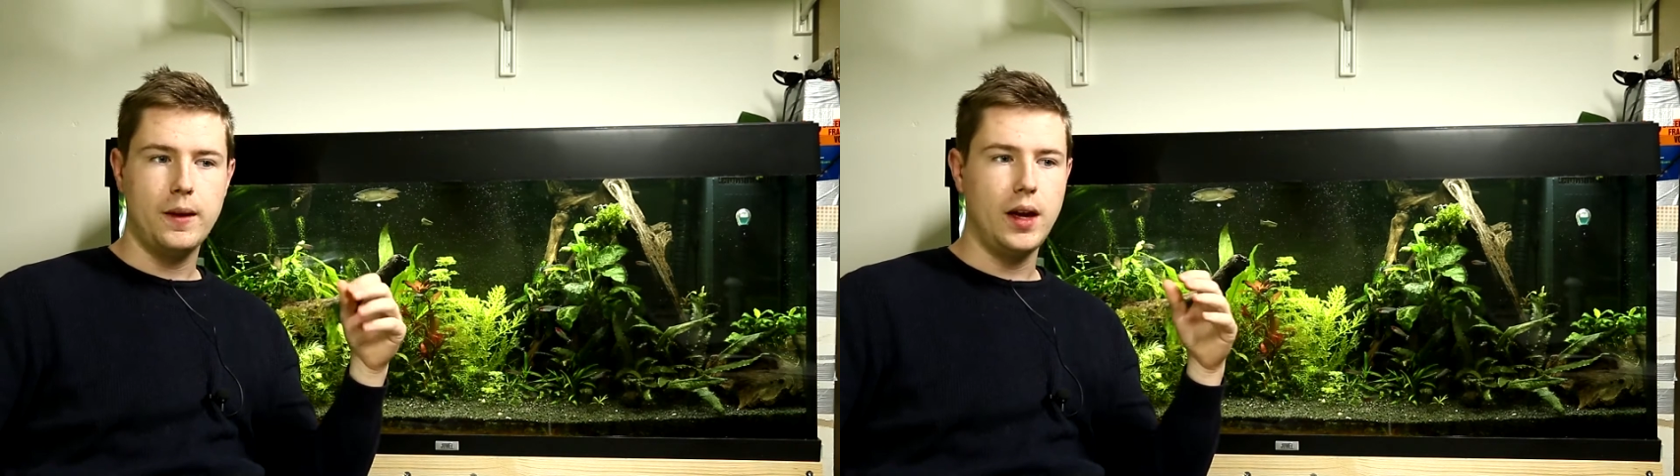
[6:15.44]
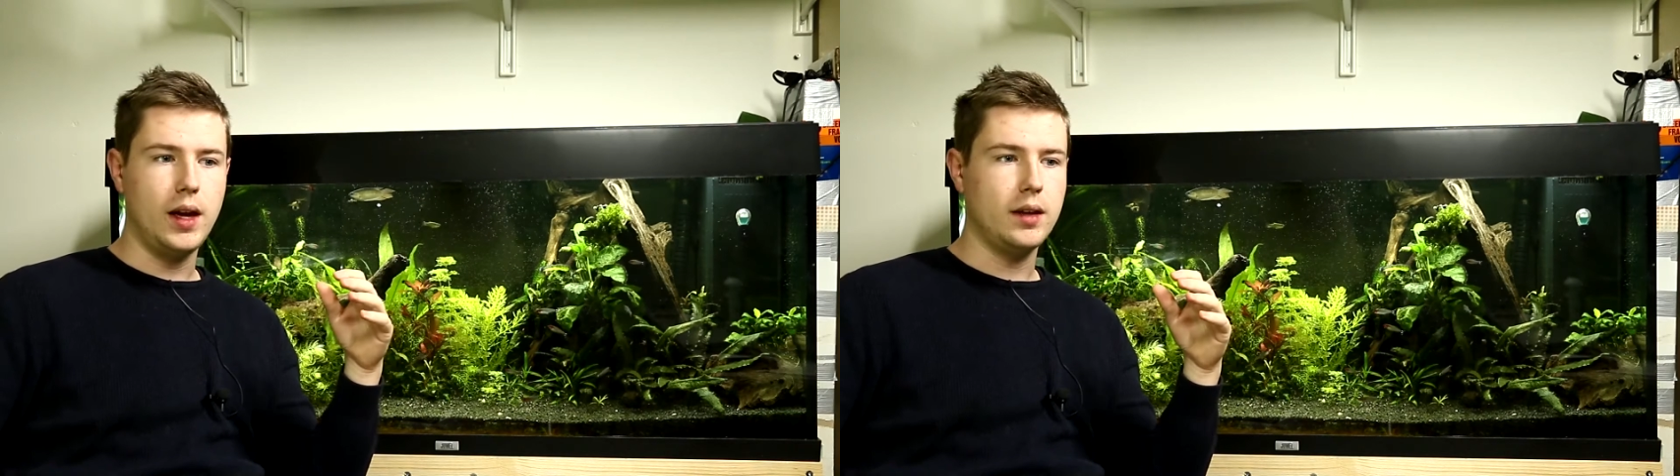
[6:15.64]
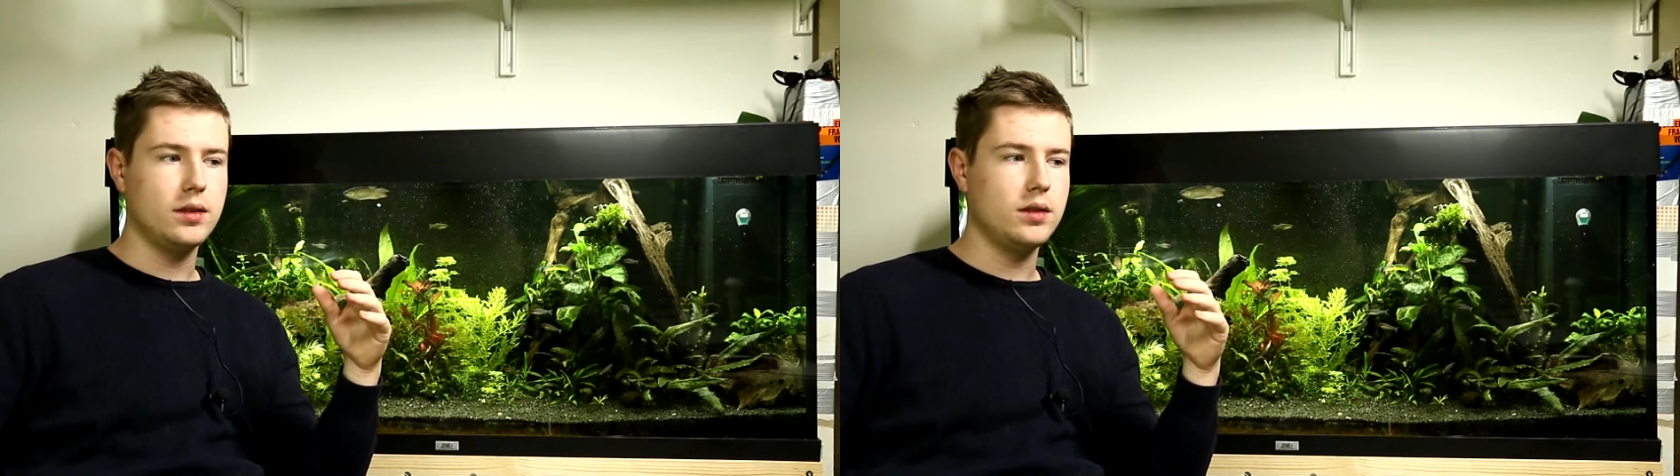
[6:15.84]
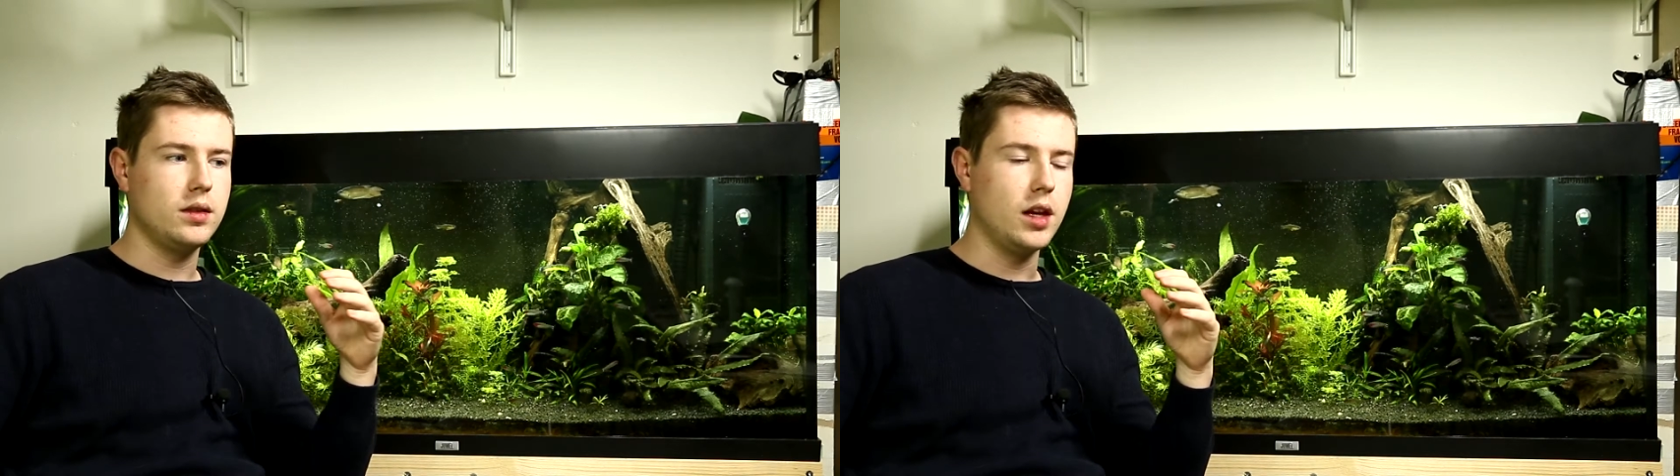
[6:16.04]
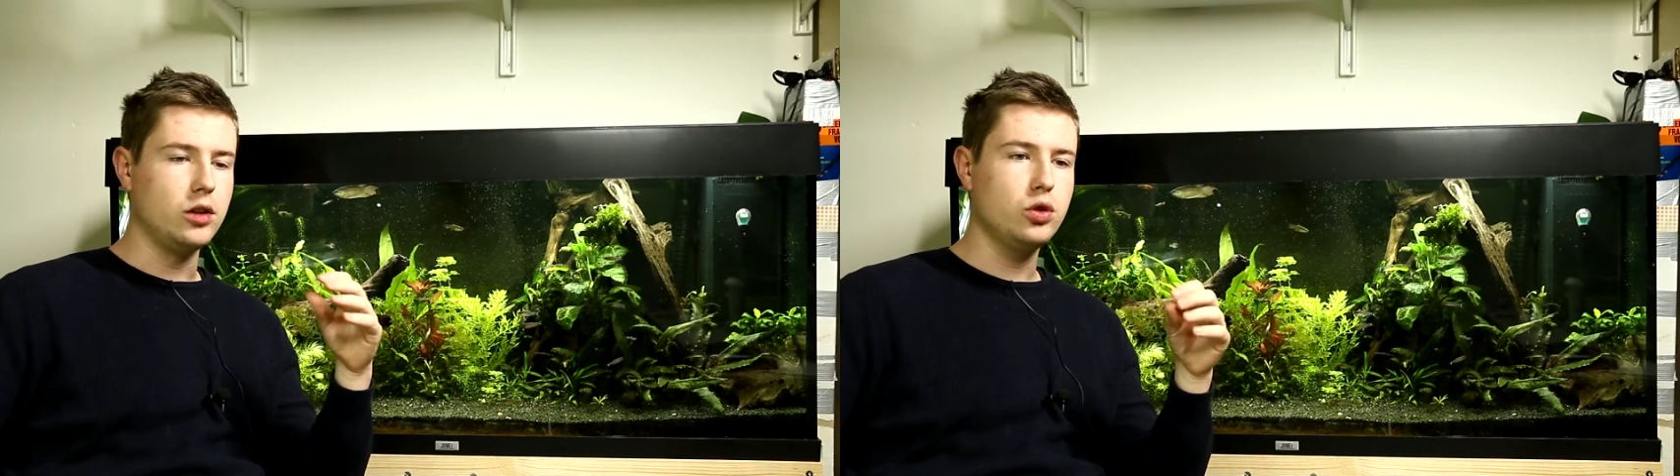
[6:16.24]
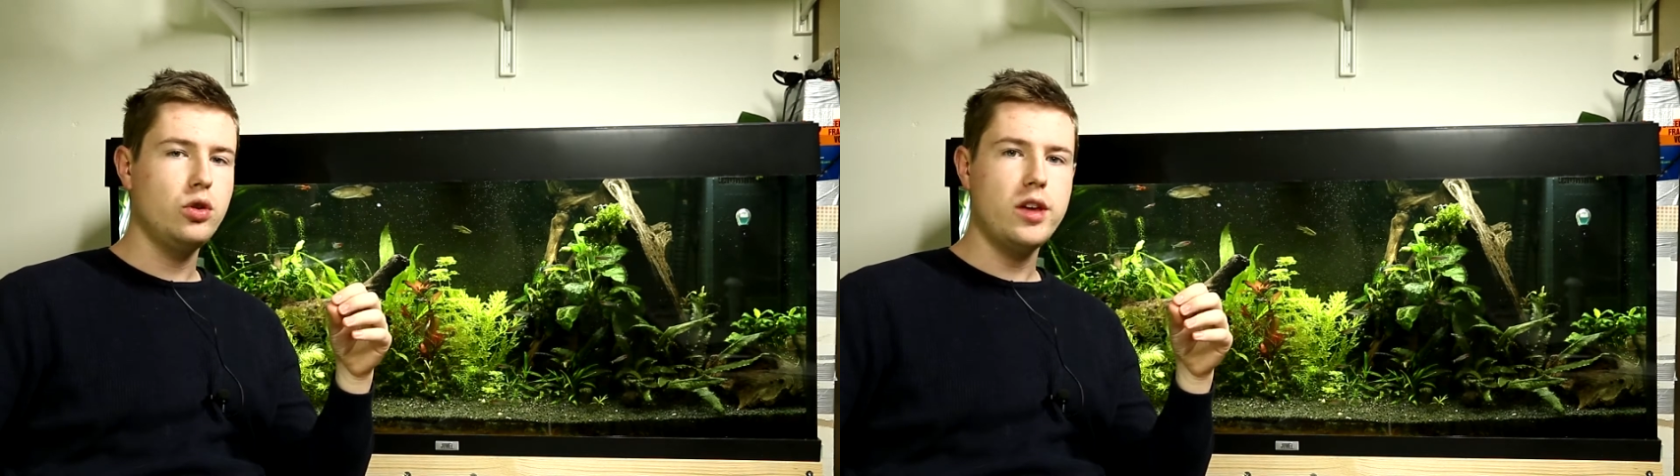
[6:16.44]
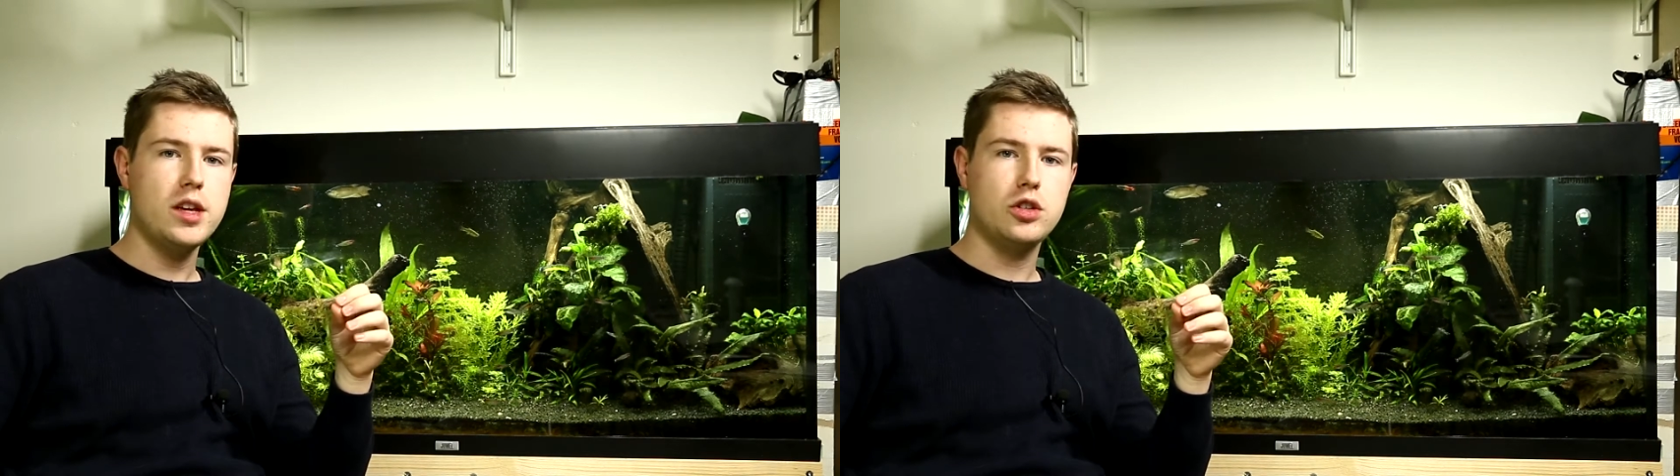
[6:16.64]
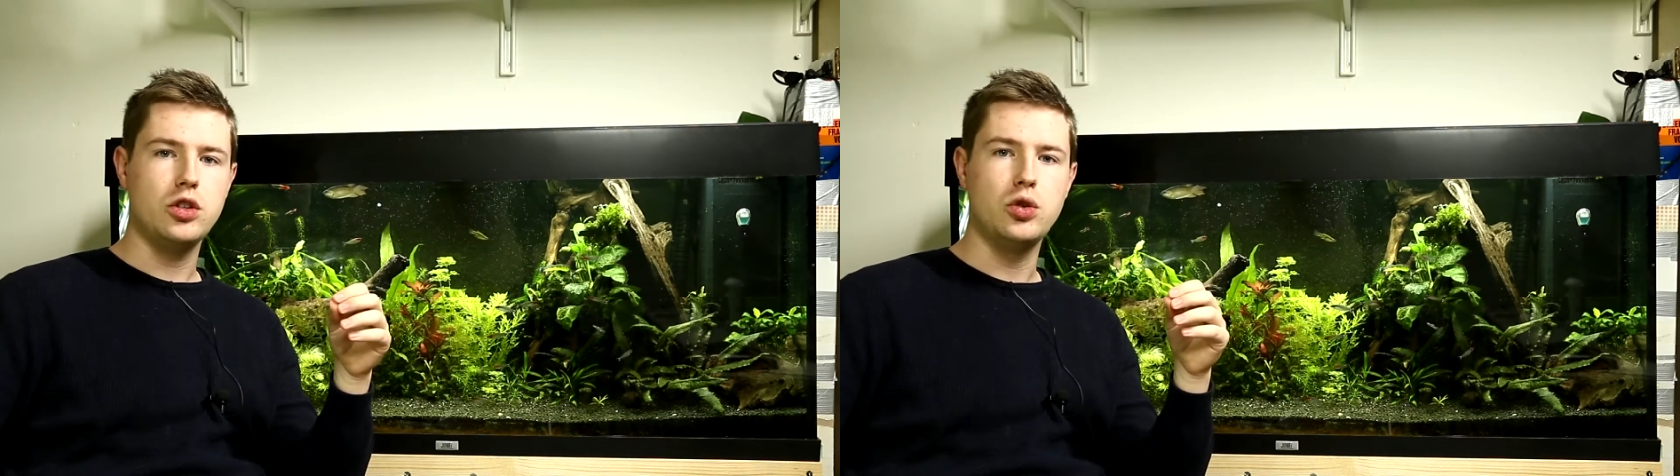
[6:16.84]
and they do
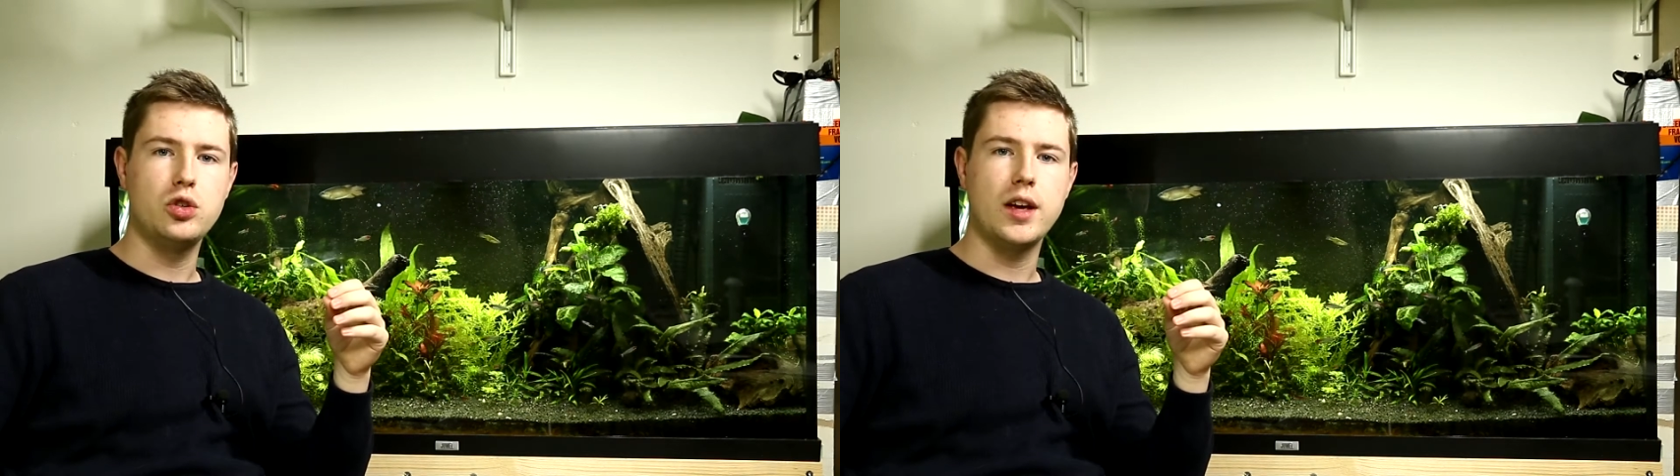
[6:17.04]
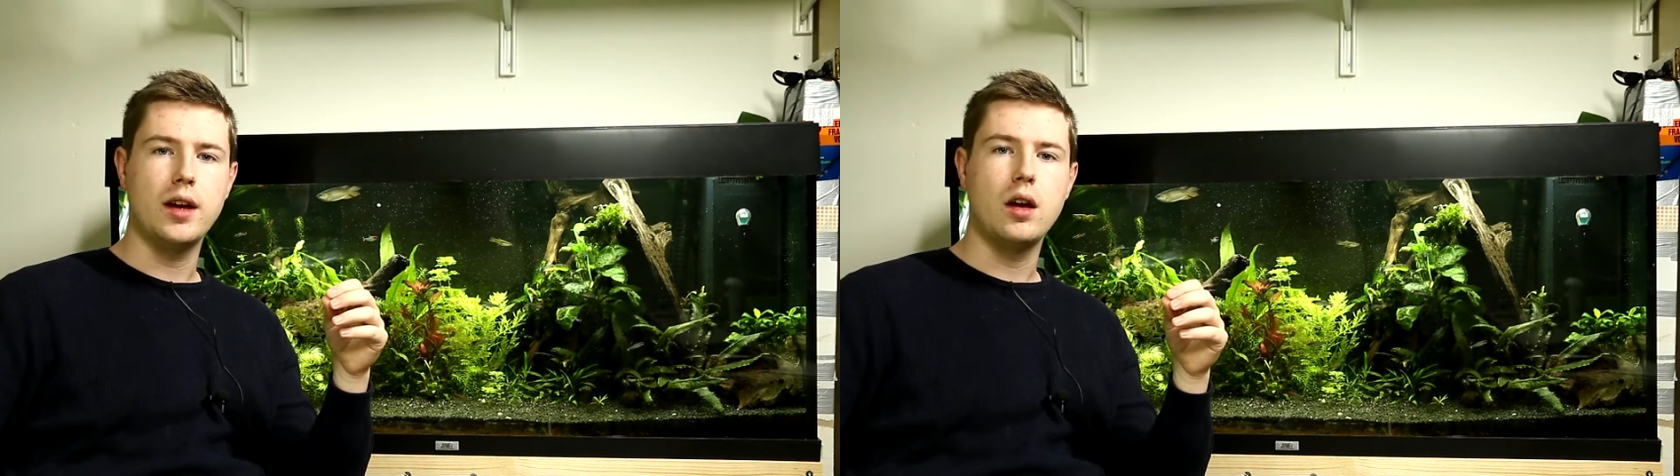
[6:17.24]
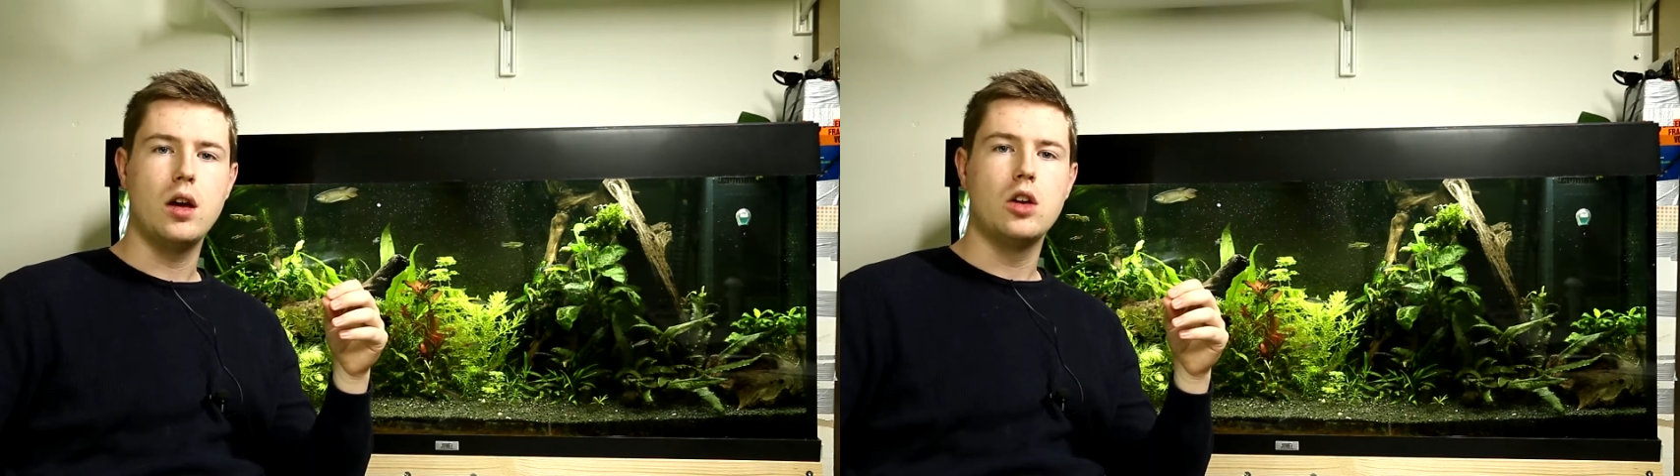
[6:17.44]
this using